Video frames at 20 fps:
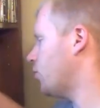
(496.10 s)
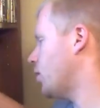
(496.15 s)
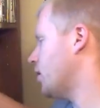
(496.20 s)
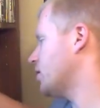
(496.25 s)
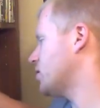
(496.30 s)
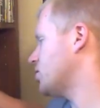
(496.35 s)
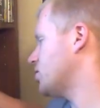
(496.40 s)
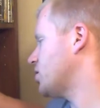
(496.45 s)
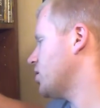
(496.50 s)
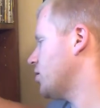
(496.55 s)

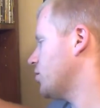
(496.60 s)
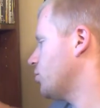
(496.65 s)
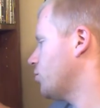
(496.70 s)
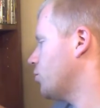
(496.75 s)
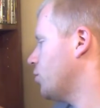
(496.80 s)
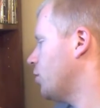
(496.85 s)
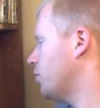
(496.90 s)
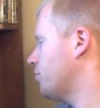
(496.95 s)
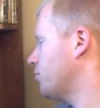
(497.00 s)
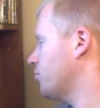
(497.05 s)
wanting to share the
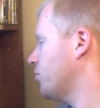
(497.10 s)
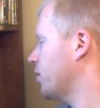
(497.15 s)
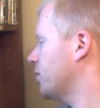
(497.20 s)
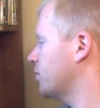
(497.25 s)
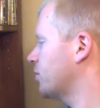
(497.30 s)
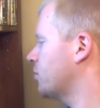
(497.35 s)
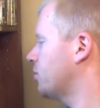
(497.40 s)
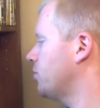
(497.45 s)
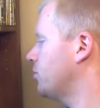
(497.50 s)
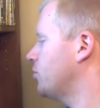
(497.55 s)
wealth throughout
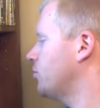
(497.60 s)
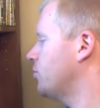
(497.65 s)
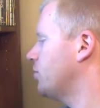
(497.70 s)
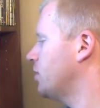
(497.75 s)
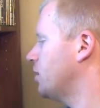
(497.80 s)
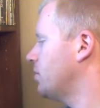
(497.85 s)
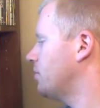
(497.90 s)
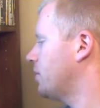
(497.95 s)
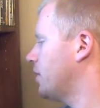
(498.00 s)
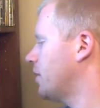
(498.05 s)
the
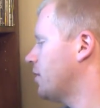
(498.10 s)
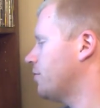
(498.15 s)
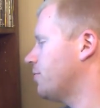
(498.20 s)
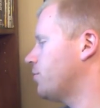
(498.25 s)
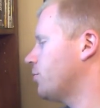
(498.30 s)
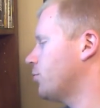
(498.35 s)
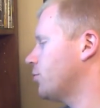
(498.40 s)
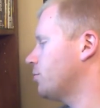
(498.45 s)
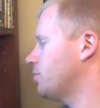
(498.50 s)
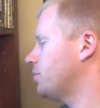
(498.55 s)
community and paying it
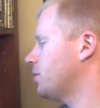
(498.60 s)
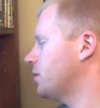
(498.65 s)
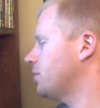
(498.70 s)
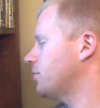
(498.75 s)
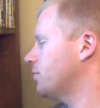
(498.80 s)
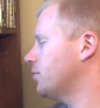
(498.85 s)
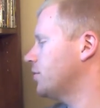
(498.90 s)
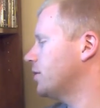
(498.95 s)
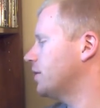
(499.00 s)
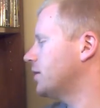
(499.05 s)
forward to
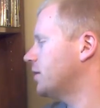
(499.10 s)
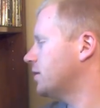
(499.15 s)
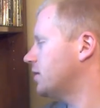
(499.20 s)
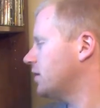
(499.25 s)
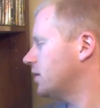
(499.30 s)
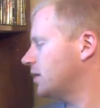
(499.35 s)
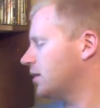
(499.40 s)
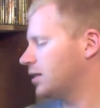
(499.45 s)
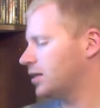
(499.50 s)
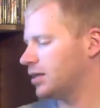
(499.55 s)
people, and
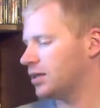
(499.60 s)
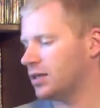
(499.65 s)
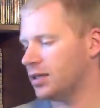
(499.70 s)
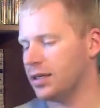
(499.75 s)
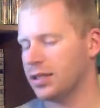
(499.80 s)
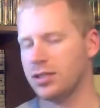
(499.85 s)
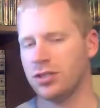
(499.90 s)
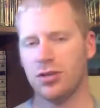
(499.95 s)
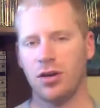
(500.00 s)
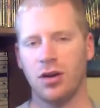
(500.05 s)

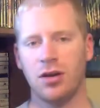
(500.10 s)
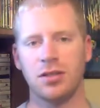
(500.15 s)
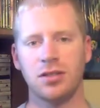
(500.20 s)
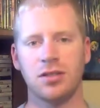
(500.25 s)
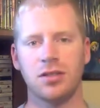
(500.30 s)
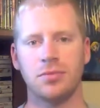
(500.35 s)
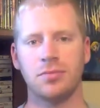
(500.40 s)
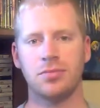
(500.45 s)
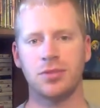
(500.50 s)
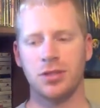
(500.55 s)
it's
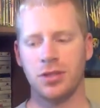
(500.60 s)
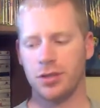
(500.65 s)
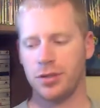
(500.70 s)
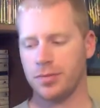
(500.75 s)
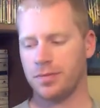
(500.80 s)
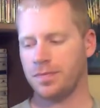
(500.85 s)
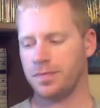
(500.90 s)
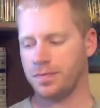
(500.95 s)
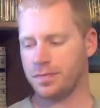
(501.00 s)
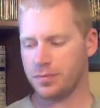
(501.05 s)
awesome.
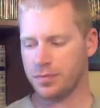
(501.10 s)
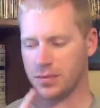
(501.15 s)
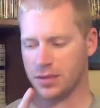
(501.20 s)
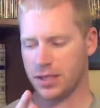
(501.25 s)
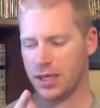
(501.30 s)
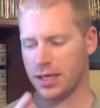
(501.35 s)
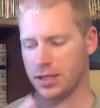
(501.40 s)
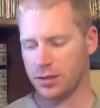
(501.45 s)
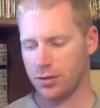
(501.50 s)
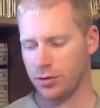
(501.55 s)
So,
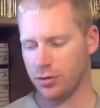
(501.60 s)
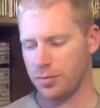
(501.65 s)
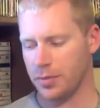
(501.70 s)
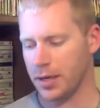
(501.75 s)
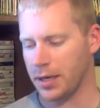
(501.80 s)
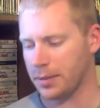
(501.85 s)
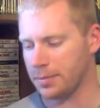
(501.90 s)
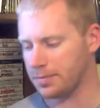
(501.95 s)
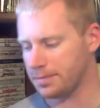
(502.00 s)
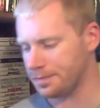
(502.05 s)
Danny, you're the
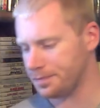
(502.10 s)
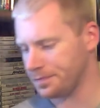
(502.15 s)
man.